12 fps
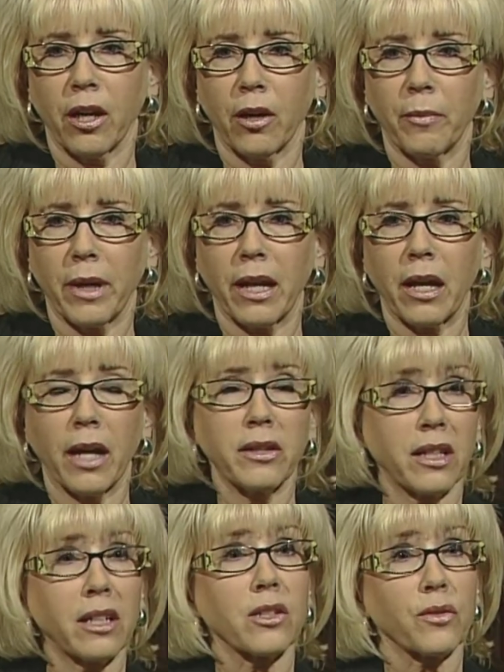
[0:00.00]
Um, I, I,
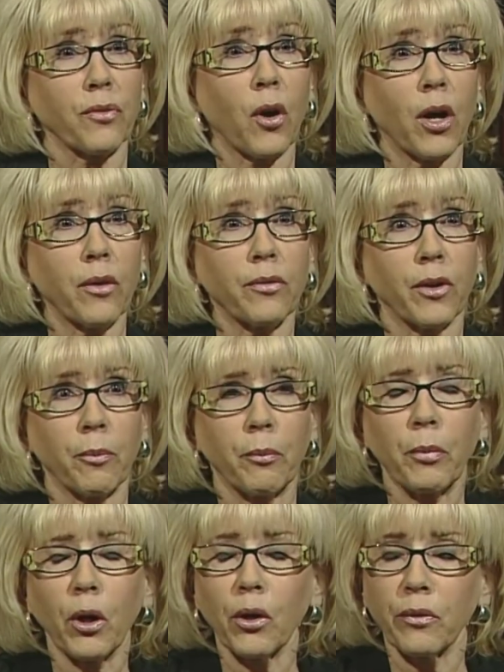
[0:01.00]
think it's far
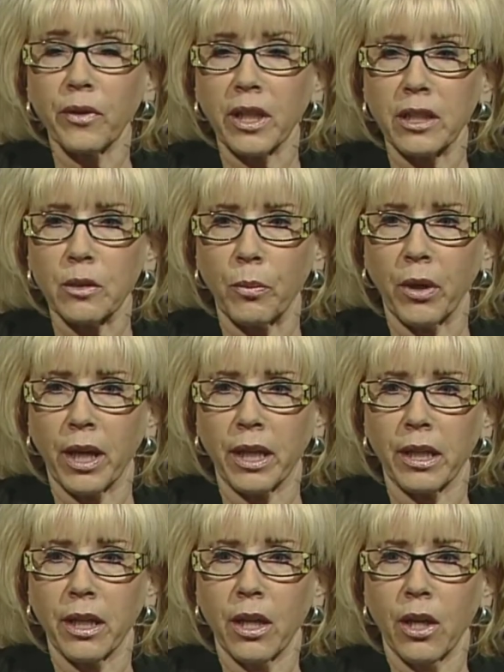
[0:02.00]
from perfect,
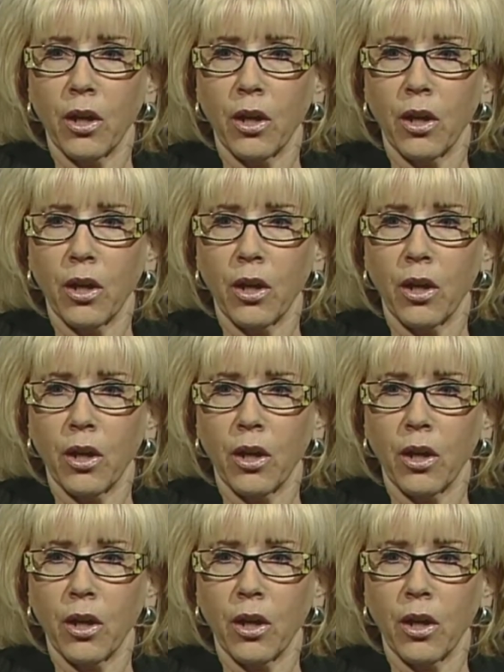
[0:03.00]
but